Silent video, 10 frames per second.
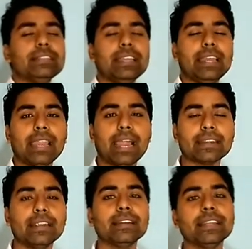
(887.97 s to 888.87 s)
the
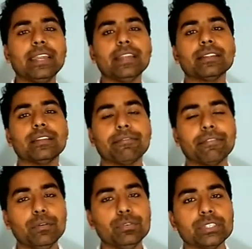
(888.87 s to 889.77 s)
latent heat, the
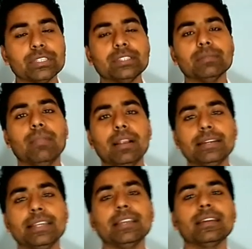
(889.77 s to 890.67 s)
fusion, the
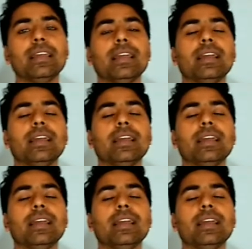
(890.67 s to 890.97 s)
melting.